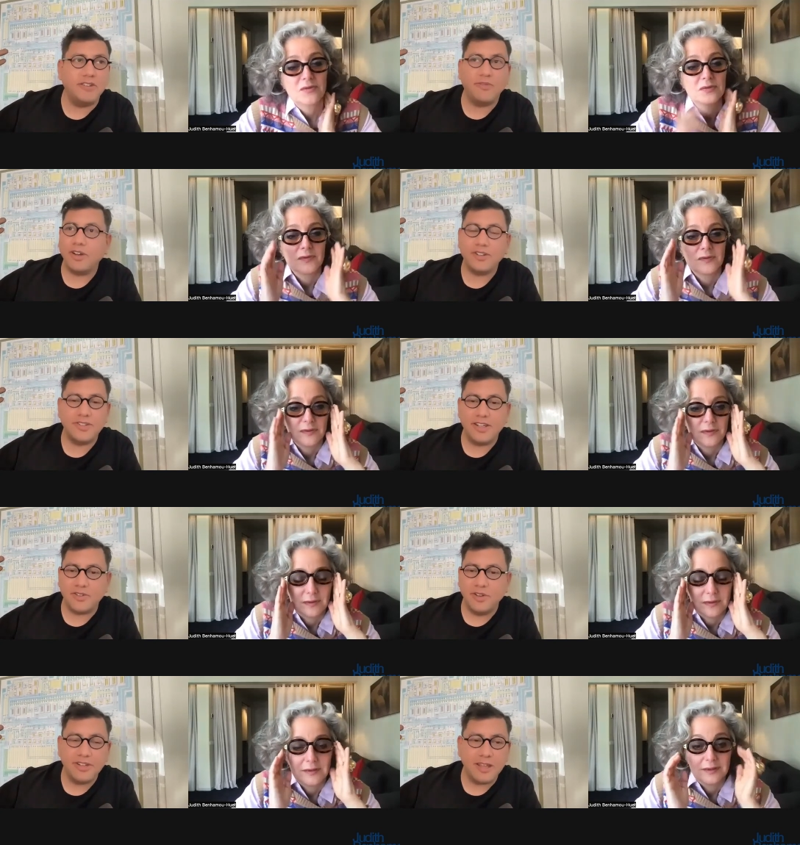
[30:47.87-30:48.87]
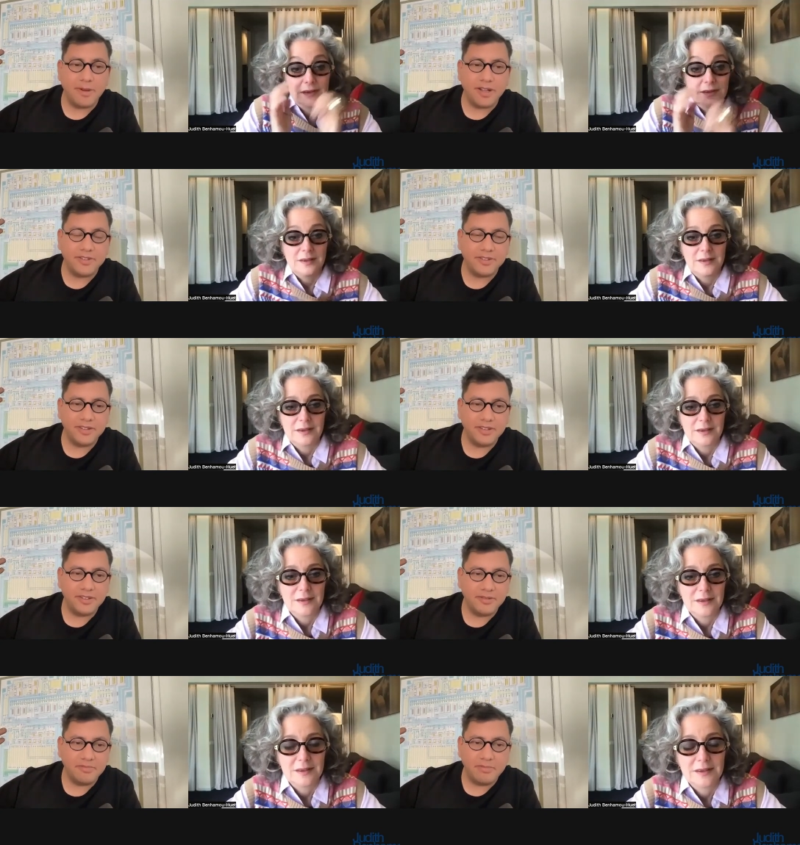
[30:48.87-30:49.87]
Speaker 1: works that is only about
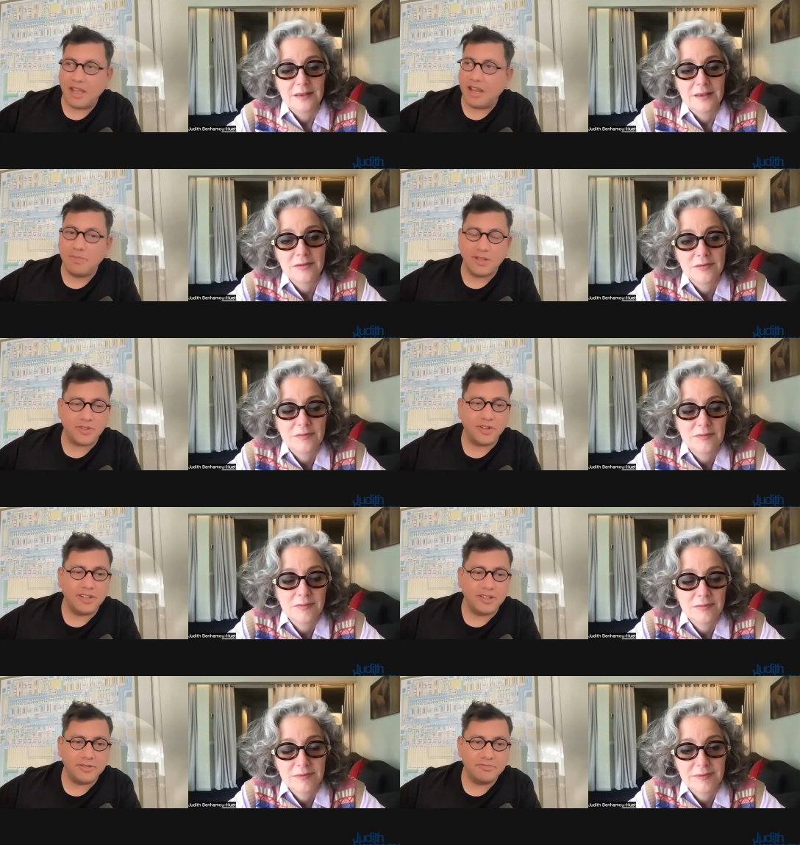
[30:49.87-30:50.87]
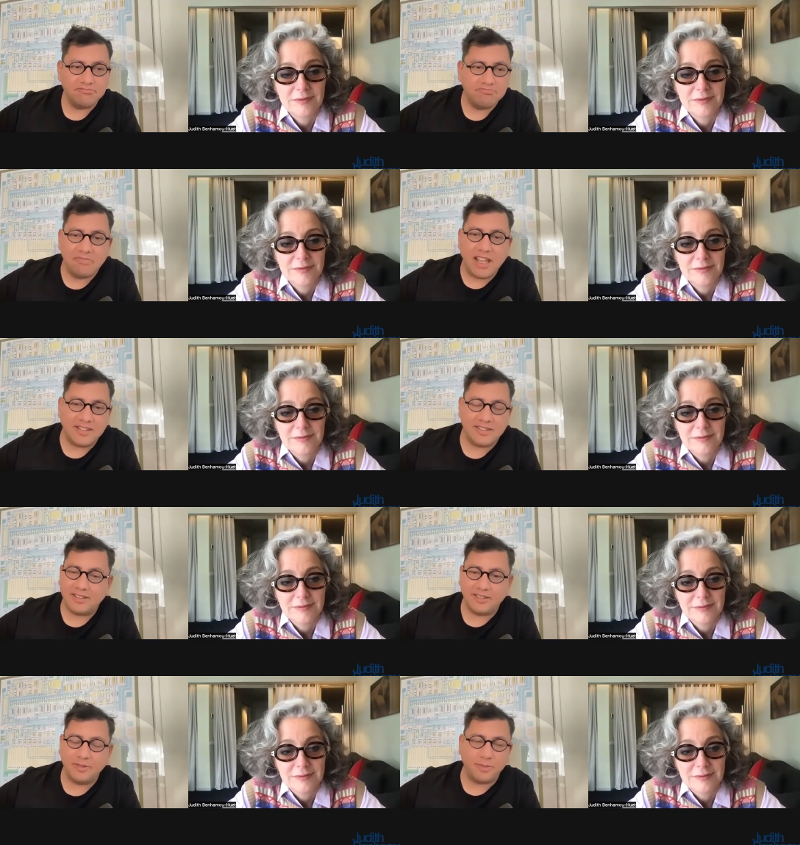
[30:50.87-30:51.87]
my humble journey, it's
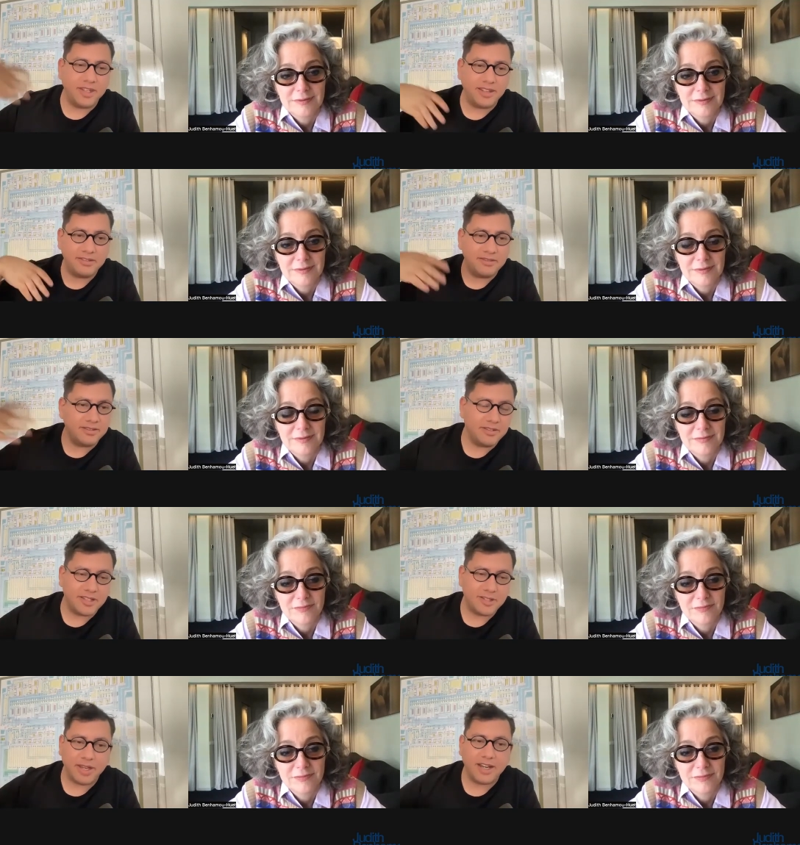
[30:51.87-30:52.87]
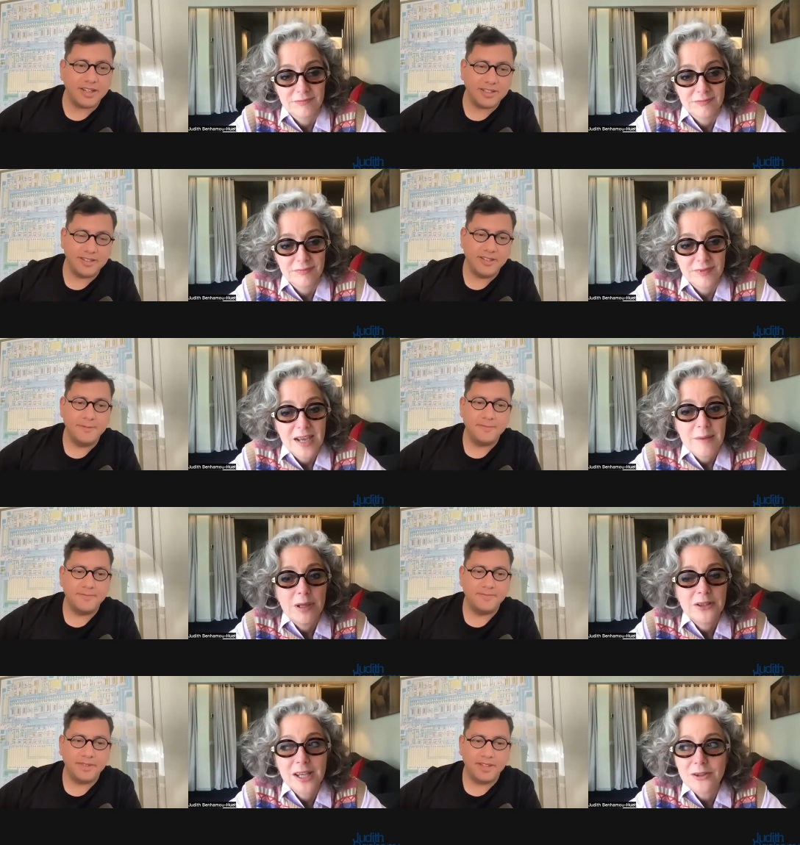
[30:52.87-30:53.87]
not to me inspiring.
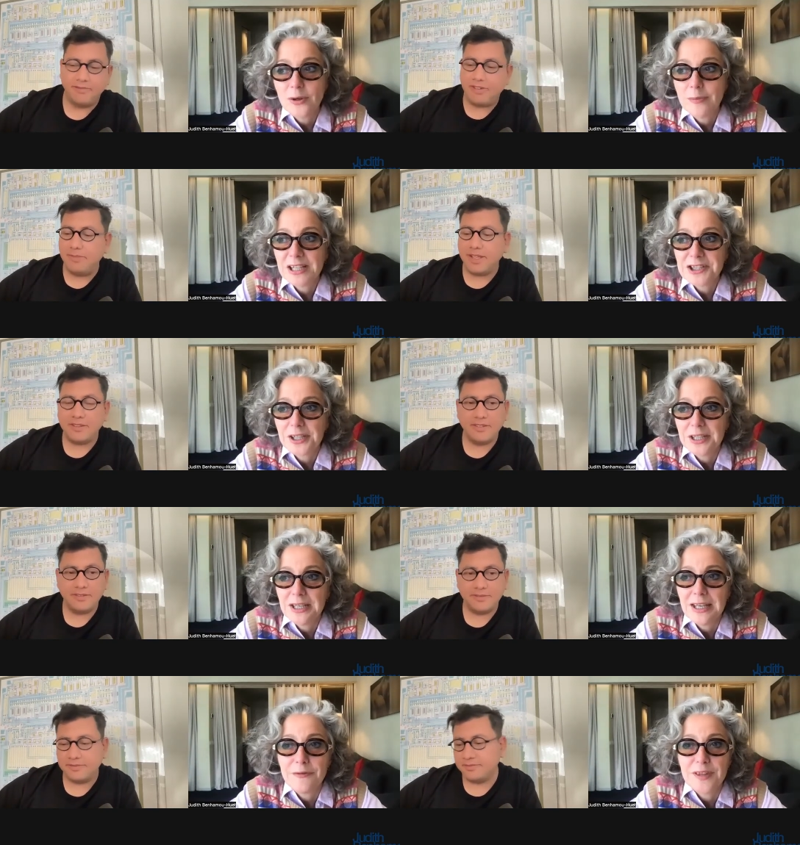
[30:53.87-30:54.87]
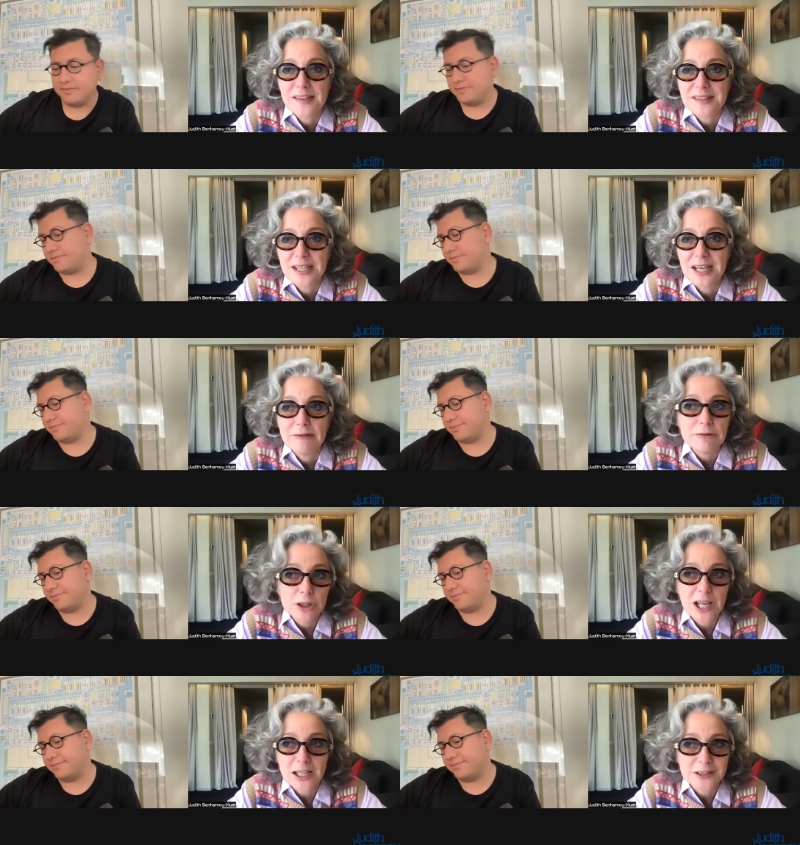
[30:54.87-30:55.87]
Speaker 2: But can if you I'm imagine not... if there's an
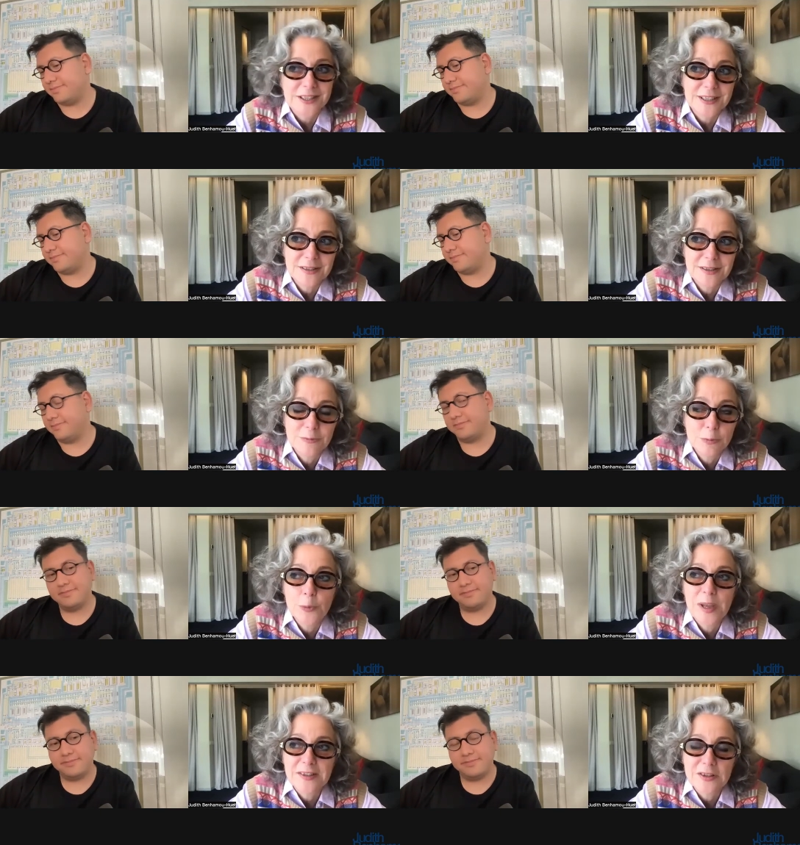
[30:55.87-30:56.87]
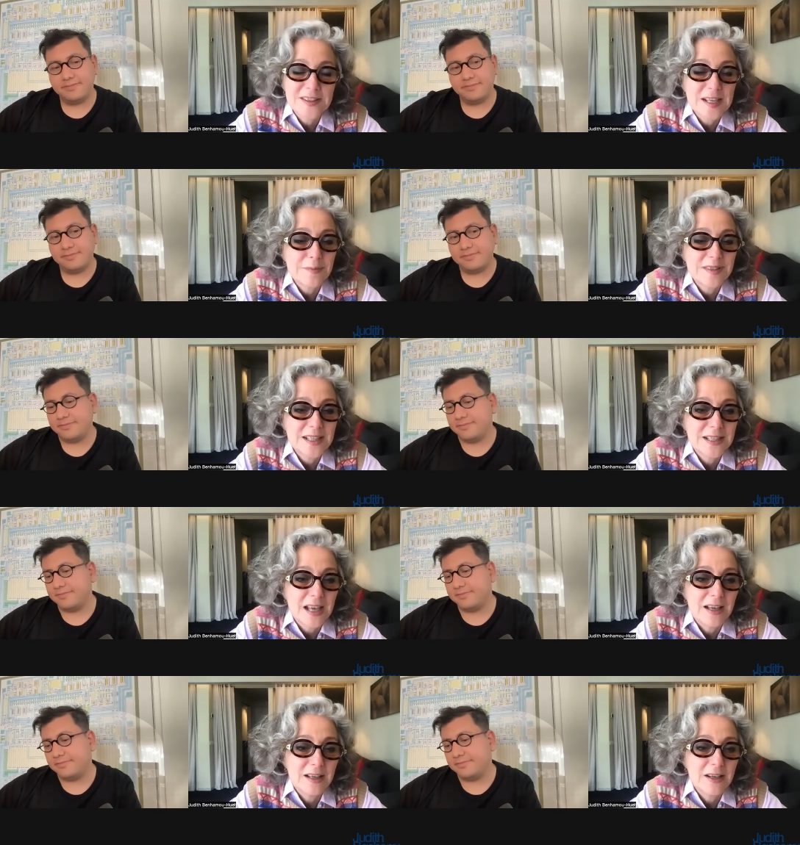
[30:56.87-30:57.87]
evil artist who makes the same
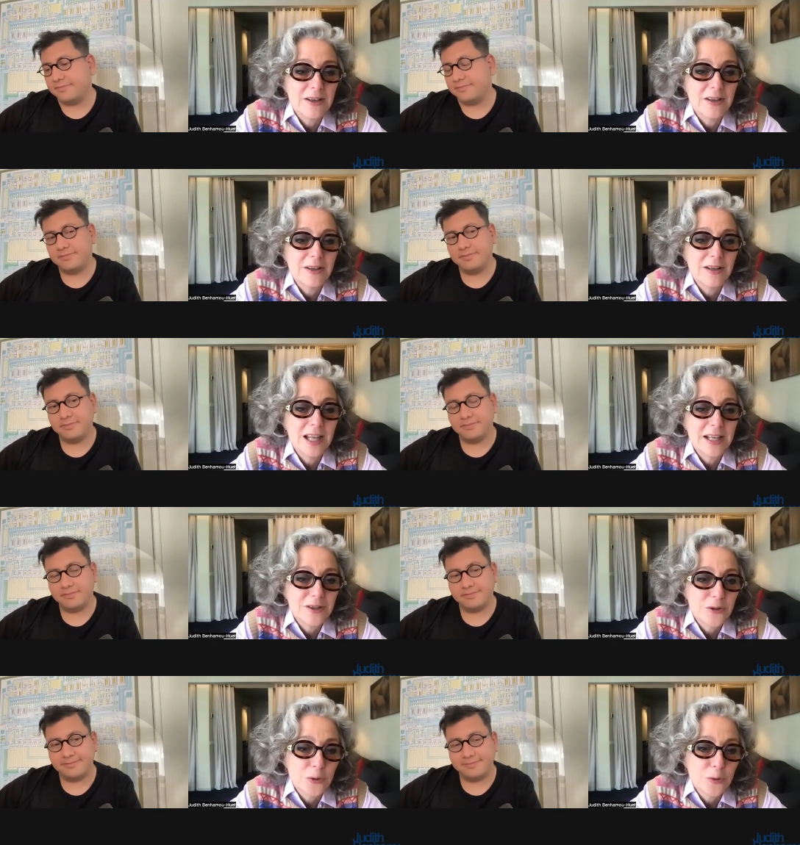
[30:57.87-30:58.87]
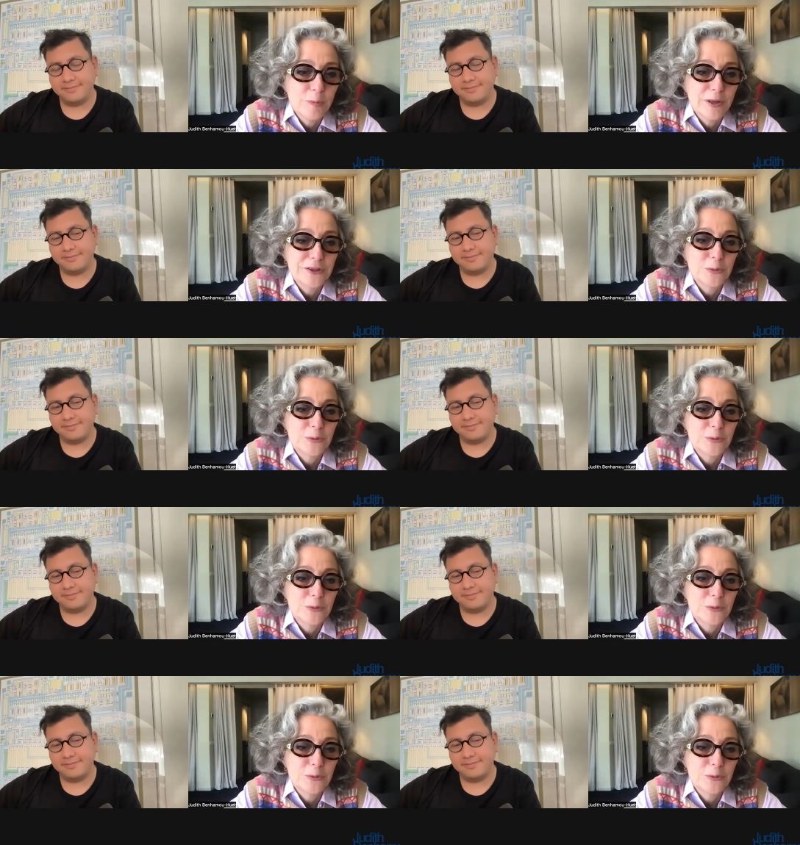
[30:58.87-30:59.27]
thing uh, like you but